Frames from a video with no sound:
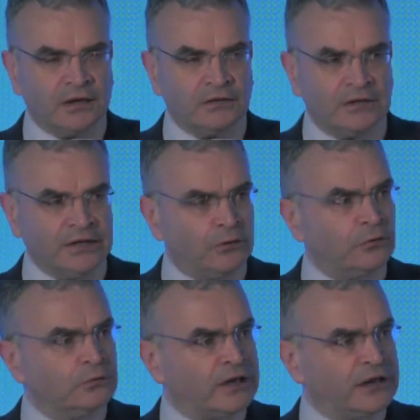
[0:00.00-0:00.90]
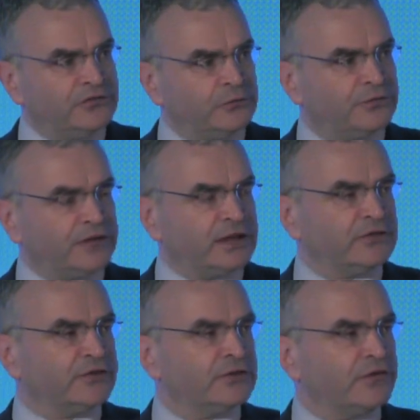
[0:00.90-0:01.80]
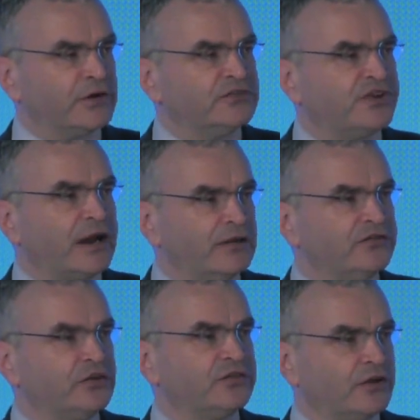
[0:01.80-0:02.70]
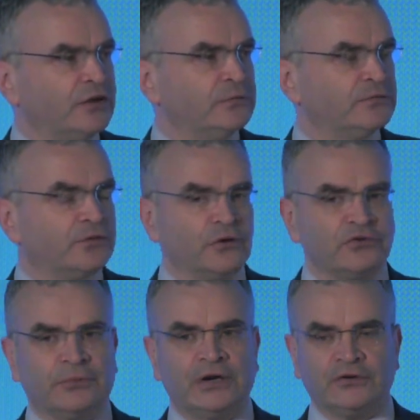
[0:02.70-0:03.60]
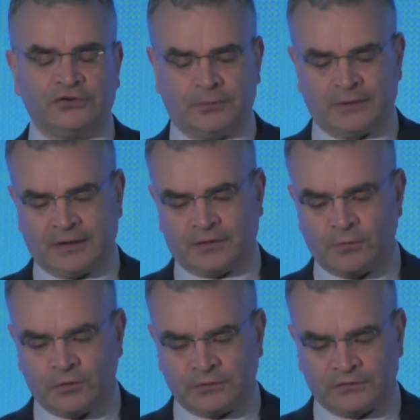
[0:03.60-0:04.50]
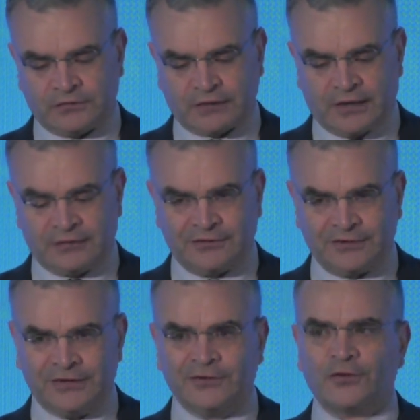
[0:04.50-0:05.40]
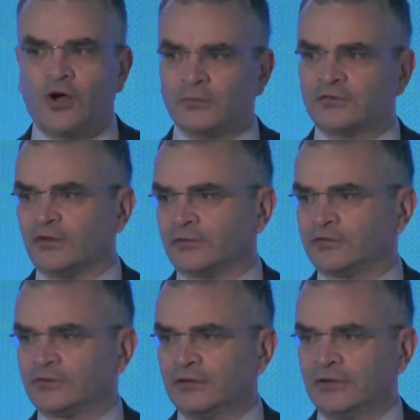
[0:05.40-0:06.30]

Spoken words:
Leo Clancy reflected on the very challenging time for entrepreneurship at the moment, and it is always thus.